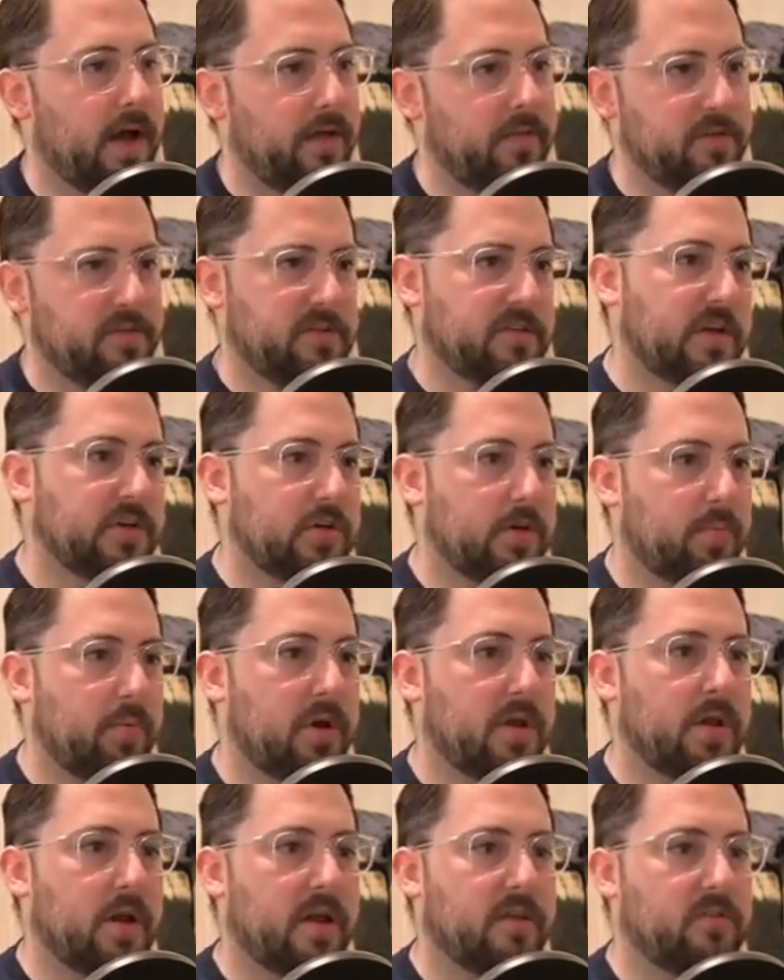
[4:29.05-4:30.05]
This is actually
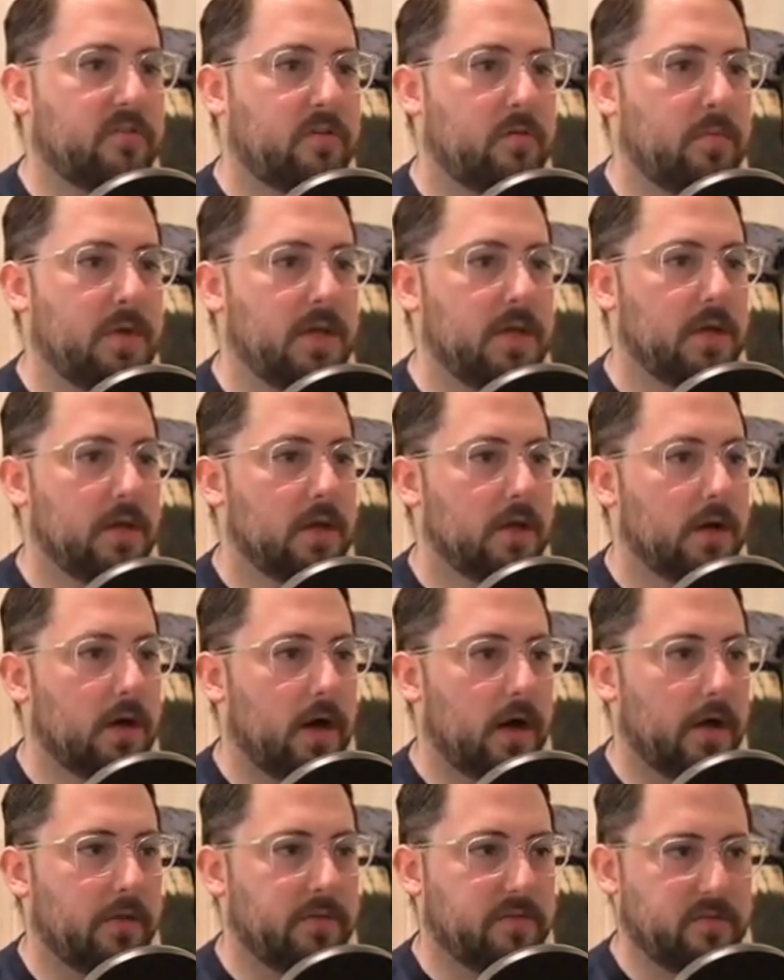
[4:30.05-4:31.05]
pretty nice to me.
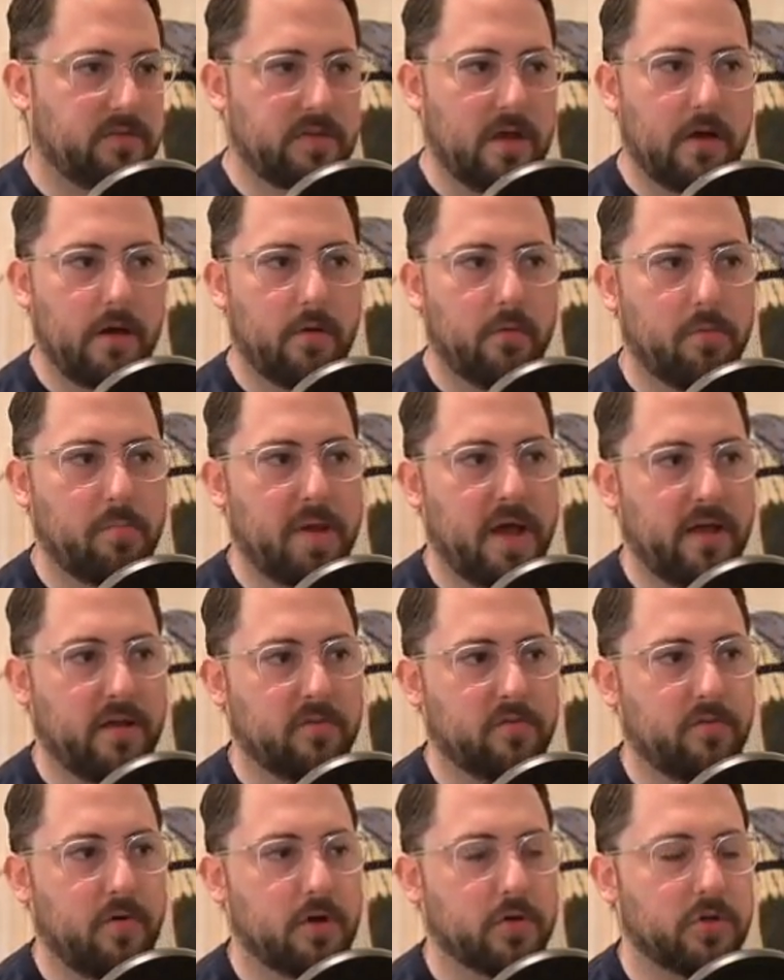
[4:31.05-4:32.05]
This is how I would
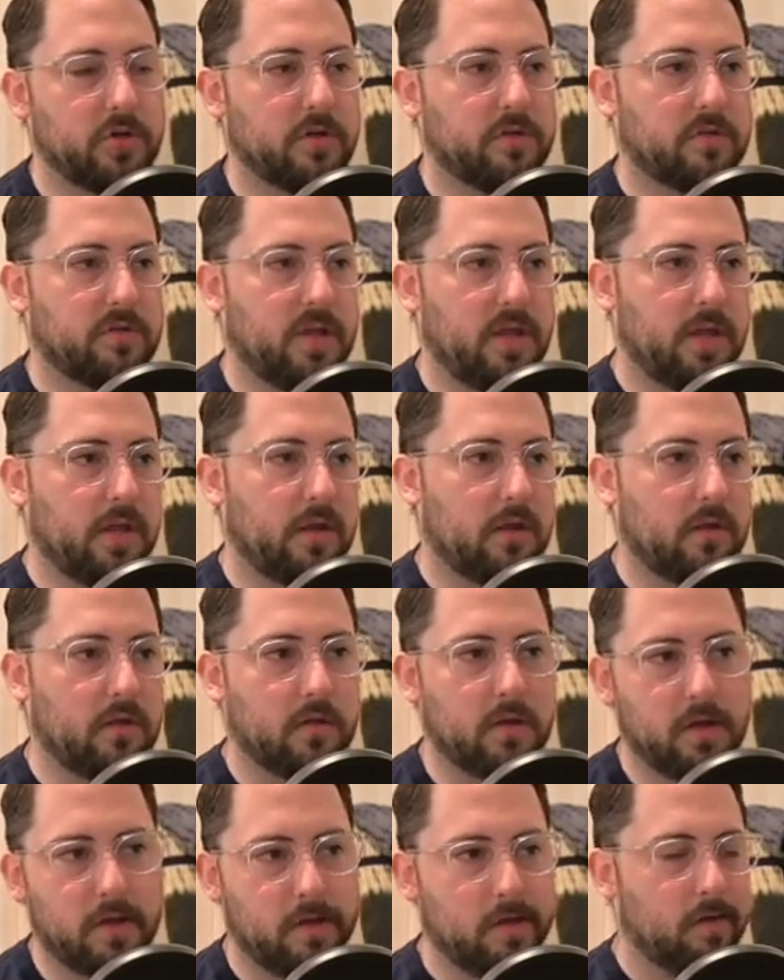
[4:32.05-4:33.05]
pass functions in
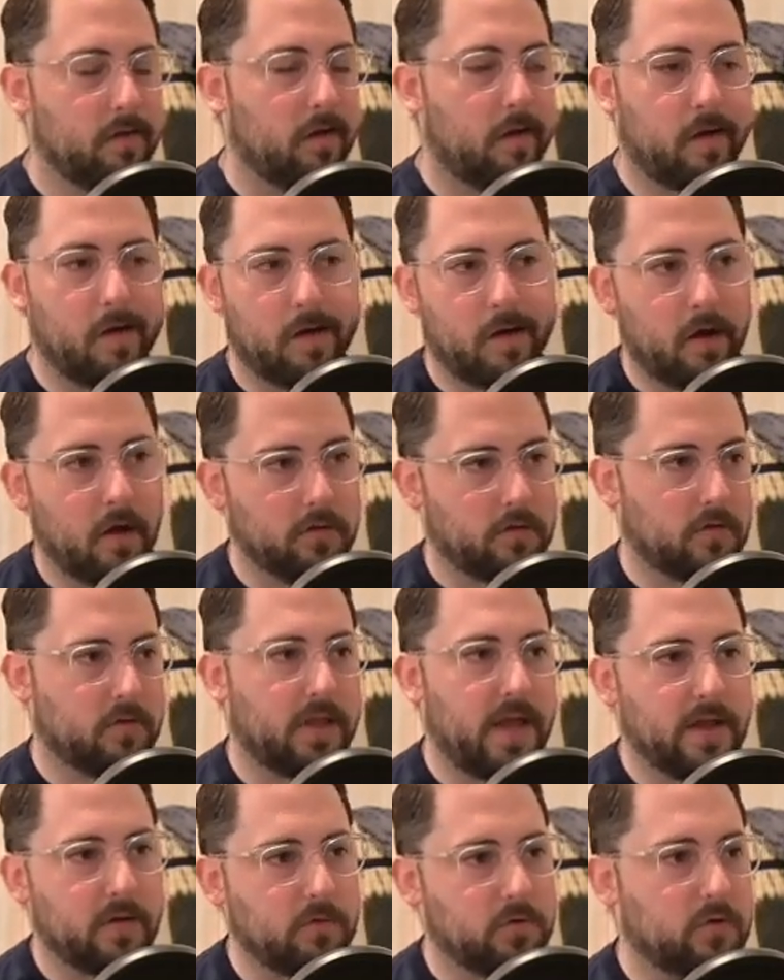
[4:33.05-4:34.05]
other
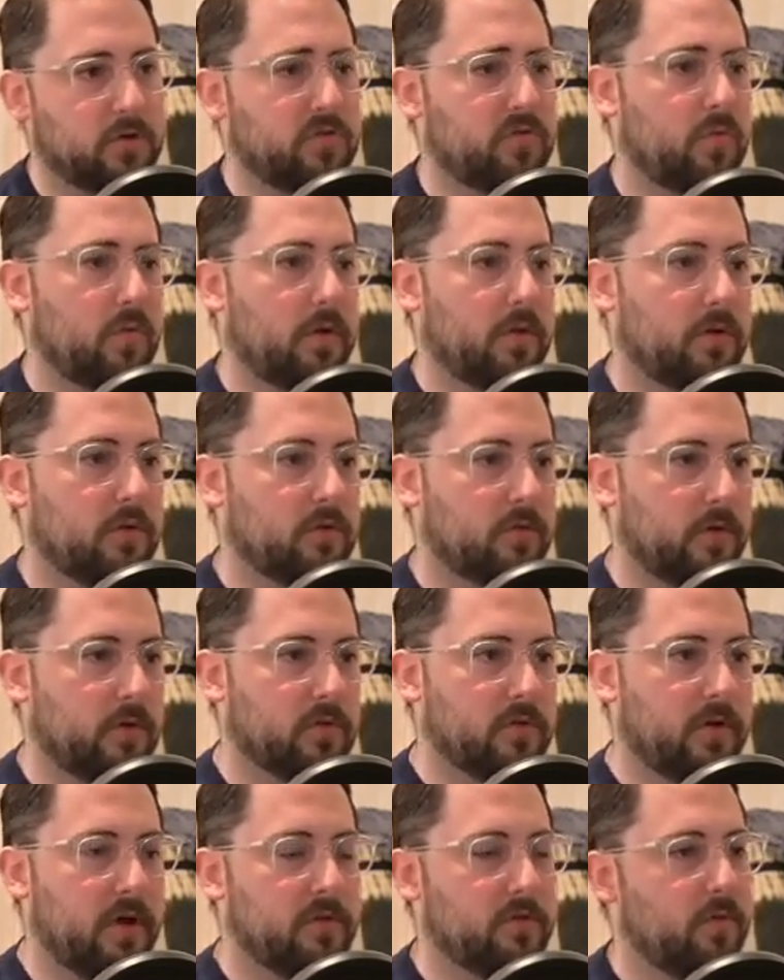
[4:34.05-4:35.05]
languages where there's
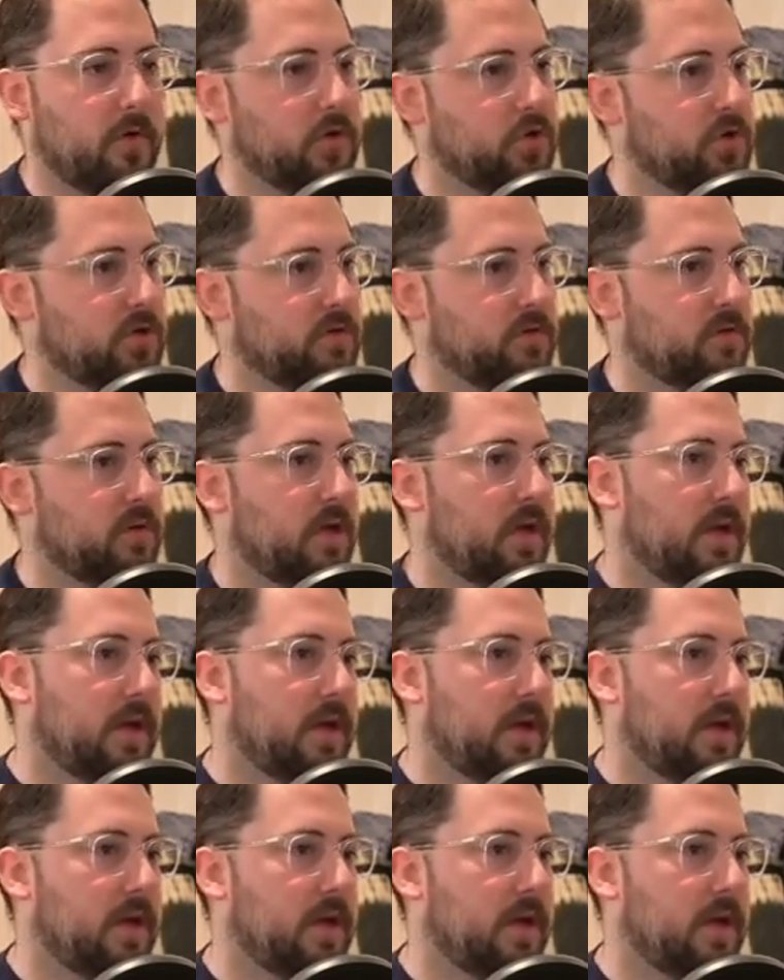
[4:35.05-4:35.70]
first class functions.